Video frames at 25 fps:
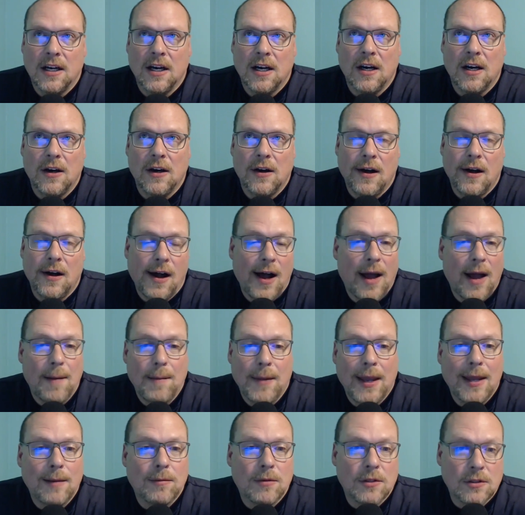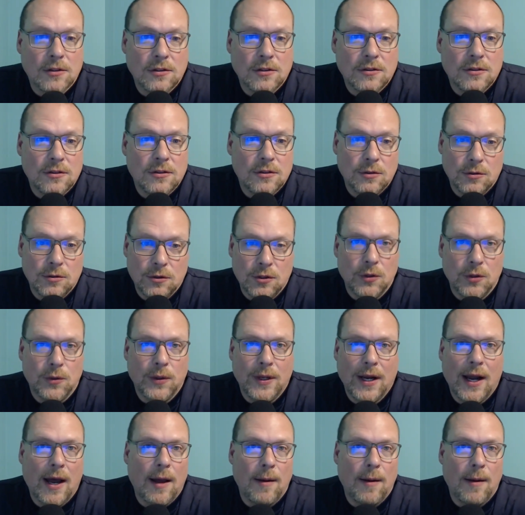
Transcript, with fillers: uh, I'm able to do it.